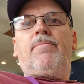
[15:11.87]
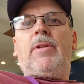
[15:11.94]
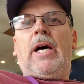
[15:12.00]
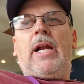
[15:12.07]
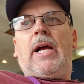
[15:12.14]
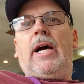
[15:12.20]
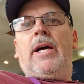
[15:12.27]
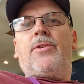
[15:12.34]
A
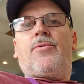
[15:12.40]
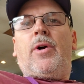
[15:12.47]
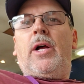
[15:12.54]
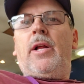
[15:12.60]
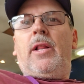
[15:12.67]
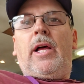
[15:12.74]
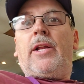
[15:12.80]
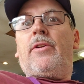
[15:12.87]
lot of guys
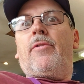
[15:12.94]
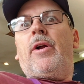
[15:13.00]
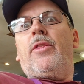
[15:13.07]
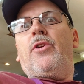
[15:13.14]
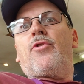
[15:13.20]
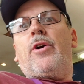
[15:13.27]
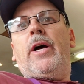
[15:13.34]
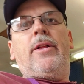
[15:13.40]
like to run
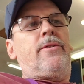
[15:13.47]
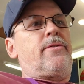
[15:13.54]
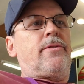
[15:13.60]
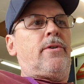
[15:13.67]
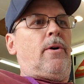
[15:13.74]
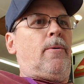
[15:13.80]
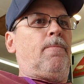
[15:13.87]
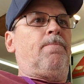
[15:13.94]
the treads.
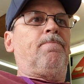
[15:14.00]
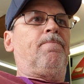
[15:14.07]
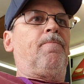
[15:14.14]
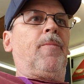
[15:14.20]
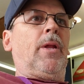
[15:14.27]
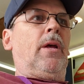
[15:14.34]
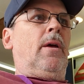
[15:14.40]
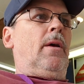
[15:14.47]
So
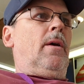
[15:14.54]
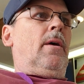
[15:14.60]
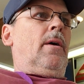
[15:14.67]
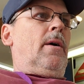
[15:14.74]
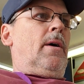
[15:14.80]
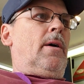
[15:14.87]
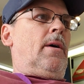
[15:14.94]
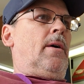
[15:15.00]

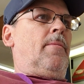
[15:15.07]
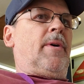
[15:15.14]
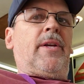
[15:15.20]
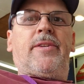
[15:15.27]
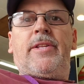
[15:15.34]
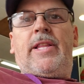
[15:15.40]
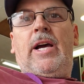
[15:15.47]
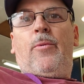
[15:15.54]

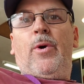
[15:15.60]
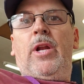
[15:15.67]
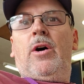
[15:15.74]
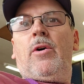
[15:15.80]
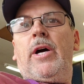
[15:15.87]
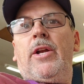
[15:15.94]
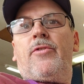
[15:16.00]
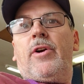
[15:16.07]
isn't that we
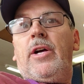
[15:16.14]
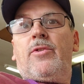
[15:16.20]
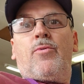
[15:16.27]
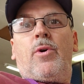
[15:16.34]
don't got treads?